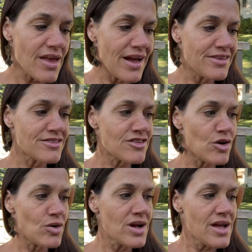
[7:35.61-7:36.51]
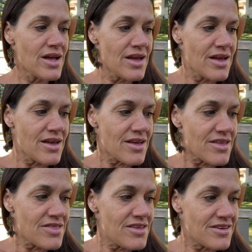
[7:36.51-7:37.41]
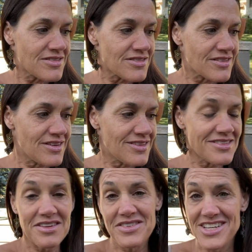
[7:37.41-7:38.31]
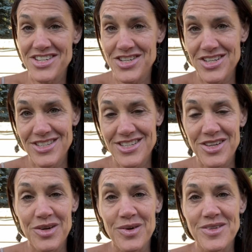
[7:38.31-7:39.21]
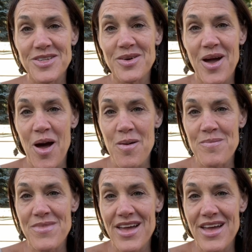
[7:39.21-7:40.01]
And so this is an invitation to you to come